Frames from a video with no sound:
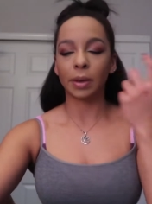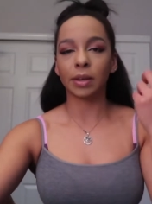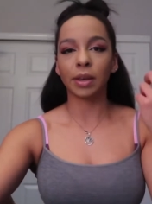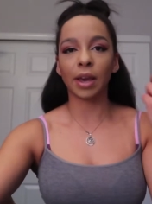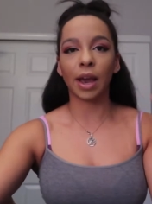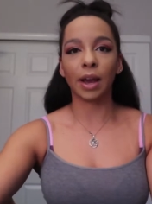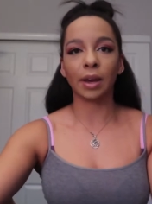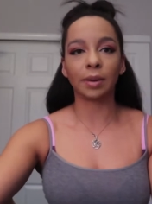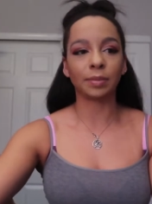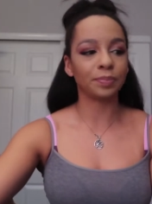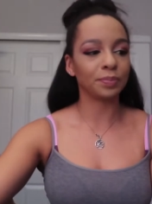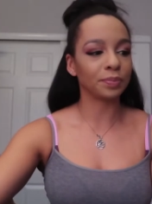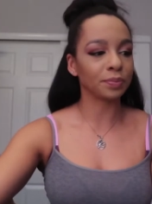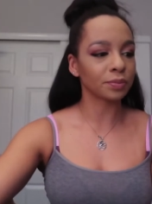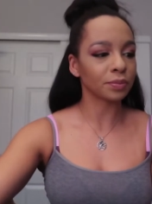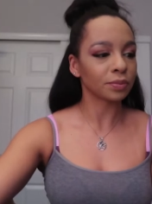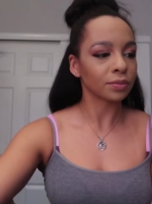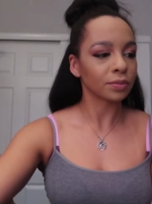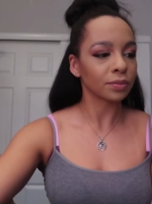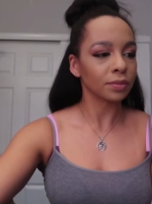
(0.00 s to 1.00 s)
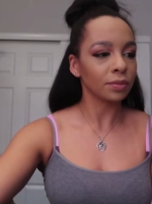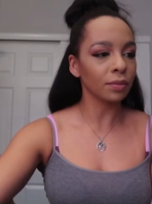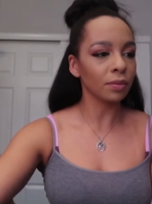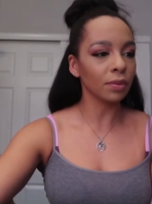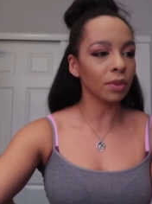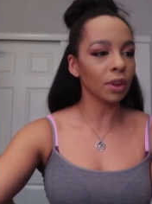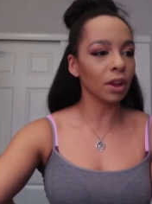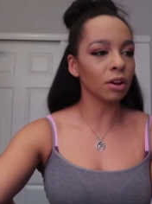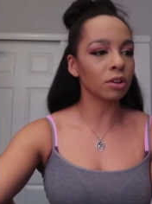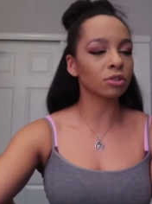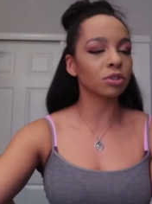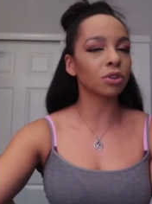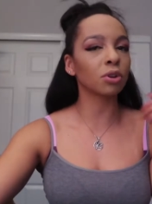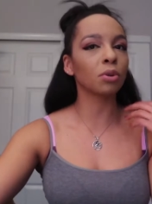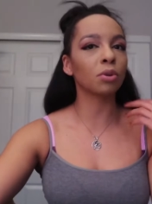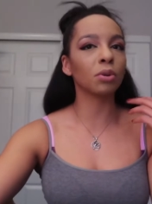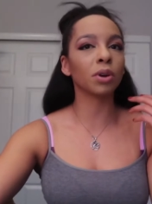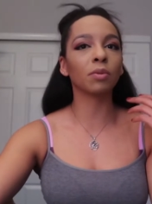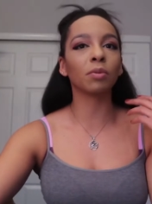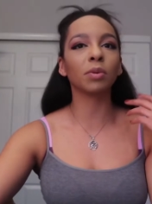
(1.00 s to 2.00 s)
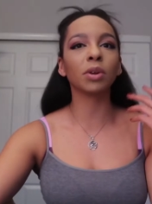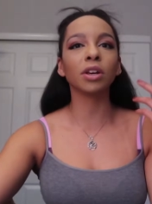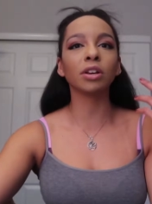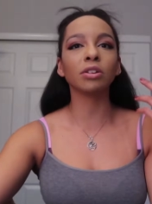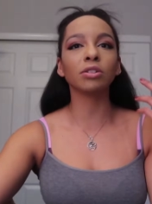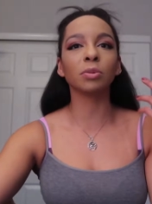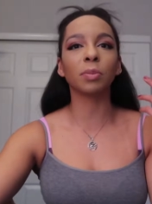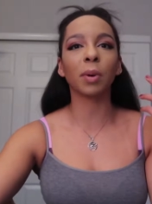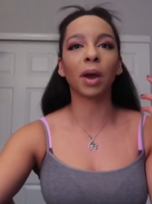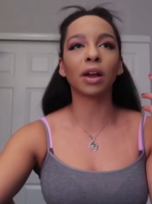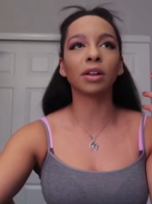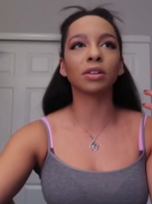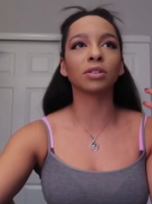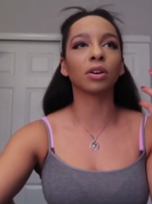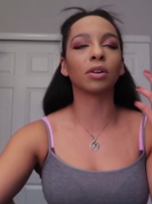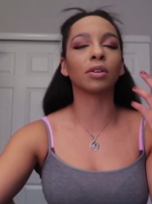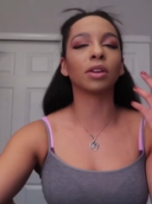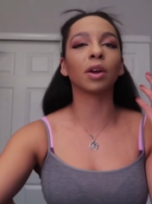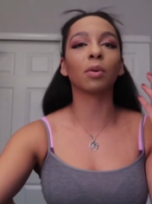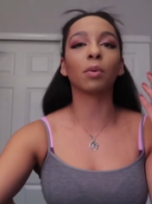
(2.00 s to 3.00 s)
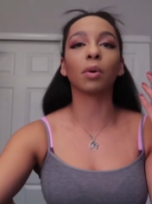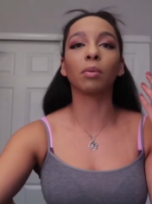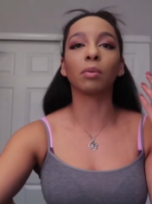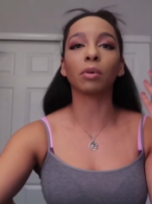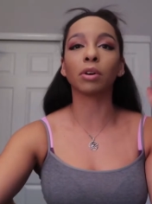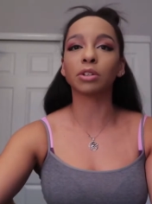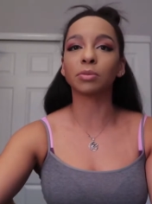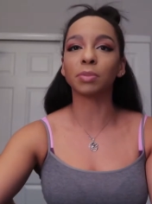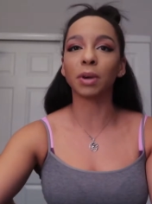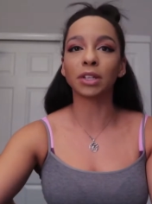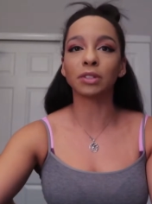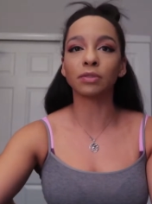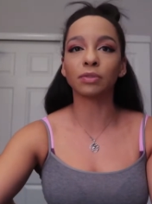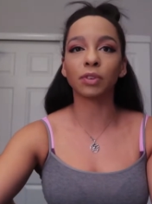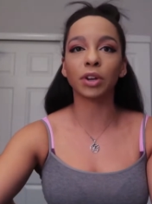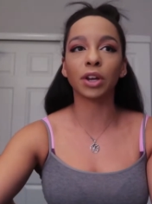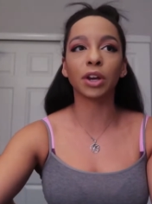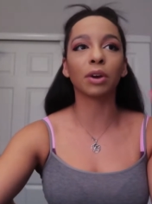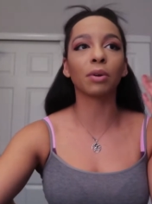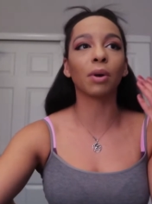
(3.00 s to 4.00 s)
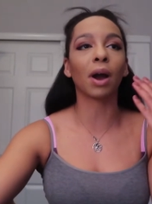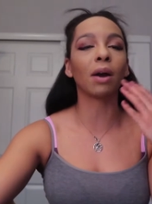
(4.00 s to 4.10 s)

yeah, so it really depends on what works best for you.